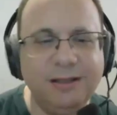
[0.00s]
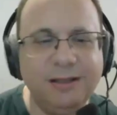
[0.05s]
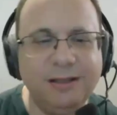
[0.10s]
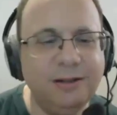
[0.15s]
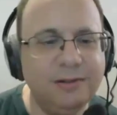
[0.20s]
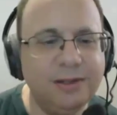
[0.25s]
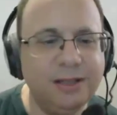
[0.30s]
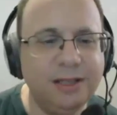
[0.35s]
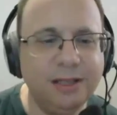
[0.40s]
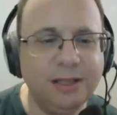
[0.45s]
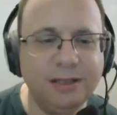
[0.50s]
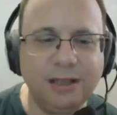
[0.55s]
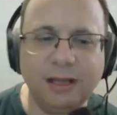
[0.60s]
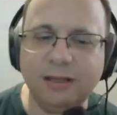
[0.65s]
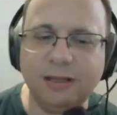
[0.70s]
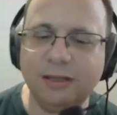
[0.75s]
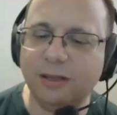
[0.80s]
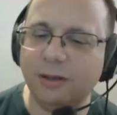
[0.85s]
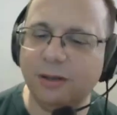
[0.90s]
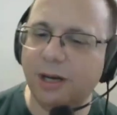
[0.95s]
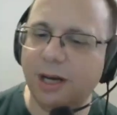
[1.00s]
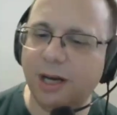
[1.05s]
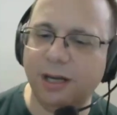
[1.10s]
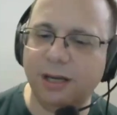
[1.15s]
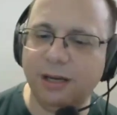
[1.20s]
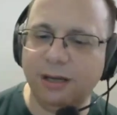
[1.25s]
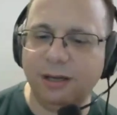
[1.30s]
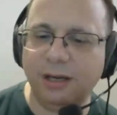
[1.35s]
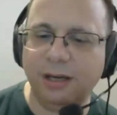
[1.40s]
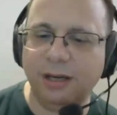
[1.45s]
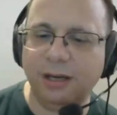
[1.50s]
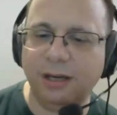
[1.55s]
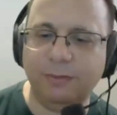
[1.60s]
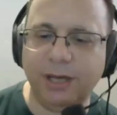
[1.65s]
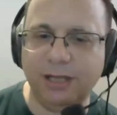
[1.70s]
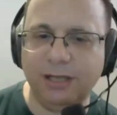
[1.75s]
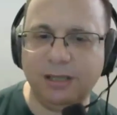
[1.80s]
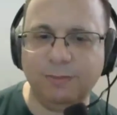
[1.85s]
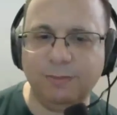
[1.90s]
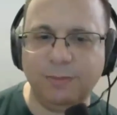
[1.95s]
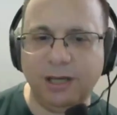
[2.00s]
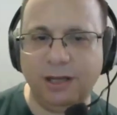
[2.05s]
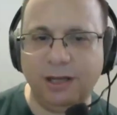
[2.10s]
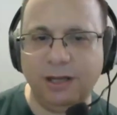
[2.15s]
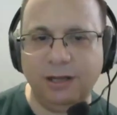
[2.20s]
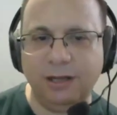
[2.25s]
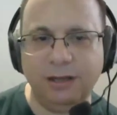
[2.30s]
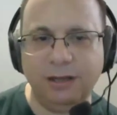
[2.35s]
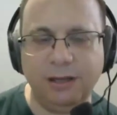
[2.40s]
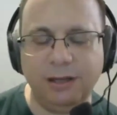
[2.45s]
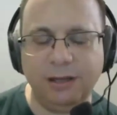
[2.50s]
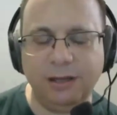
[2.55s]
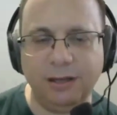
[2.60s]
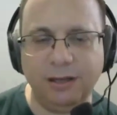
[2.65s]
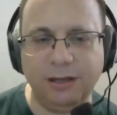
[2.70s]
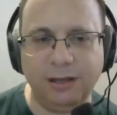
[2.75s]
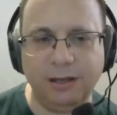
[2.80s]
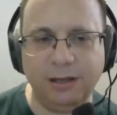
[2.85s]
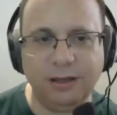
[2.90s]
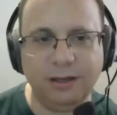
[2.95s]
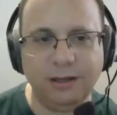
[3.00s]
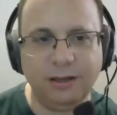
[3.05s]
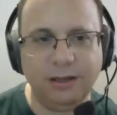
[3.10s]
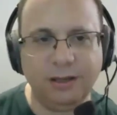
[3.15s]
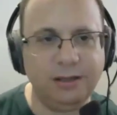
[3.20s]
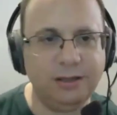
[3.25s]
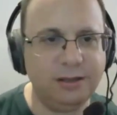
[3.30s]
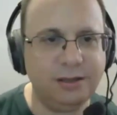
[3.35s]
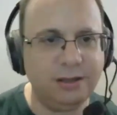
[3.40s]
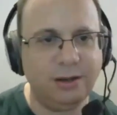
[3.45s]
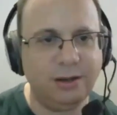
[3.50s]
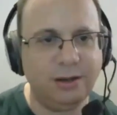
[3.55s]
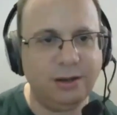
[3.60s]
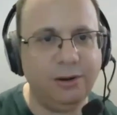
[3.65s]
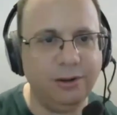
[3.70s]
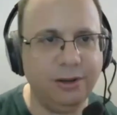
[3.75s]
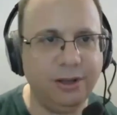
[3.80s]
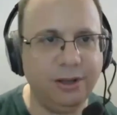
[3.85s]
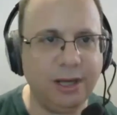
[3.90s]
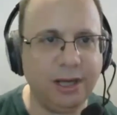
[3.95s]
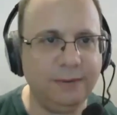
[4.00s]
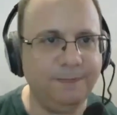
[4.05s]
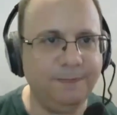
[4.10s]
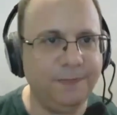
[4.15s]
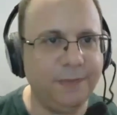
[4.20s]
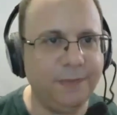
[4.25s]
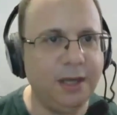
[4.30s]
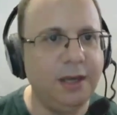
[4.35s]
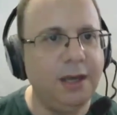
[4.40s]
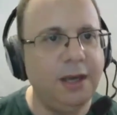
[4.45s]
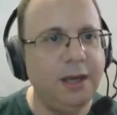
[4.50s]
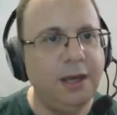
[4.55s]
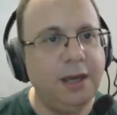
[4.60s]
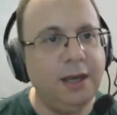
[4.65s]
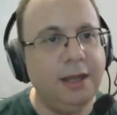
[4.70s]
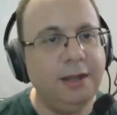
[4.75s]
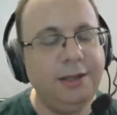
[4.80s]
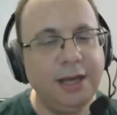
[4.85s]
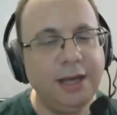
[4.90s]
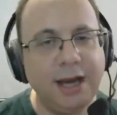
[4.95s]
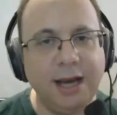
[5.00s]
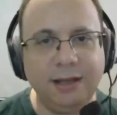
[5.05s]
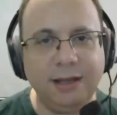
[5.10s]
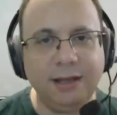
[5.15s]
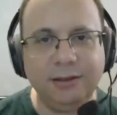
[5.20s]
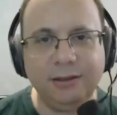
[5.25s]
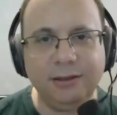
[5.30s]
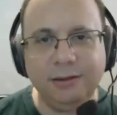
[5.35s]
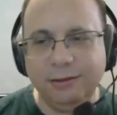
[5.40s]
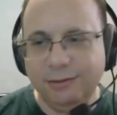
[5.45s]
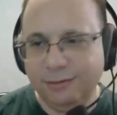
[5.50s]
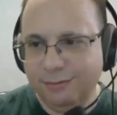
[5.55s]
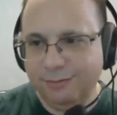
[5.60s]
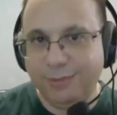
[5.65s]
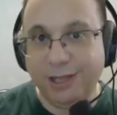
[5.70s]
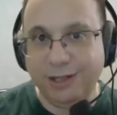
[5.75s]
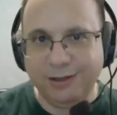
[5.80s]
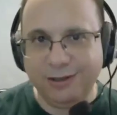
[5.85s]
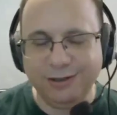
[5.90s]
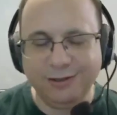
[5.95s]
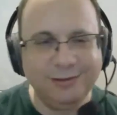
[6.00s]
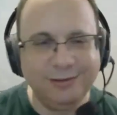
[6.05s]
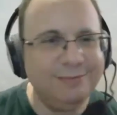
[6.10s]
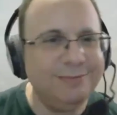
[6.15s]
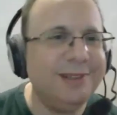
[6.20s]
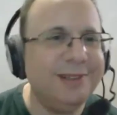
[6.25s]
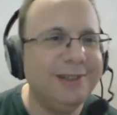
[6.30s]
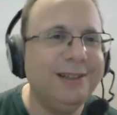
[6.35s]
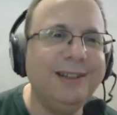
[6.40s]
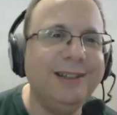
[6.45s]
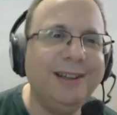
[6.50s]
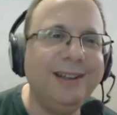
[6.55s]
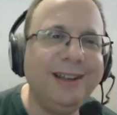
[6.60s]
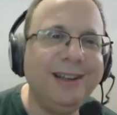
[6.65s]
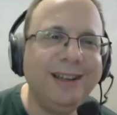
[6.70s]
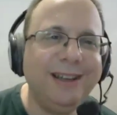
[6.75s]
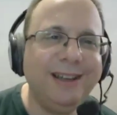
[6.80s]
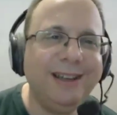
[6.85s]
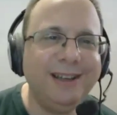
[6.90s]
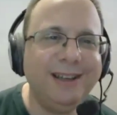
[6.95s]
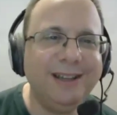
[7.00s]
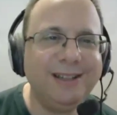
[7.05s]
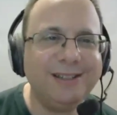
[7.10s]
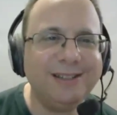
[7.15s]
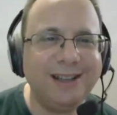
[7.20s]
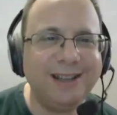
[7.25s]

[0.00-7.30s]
interesting site. So I based my things on that. The other patient is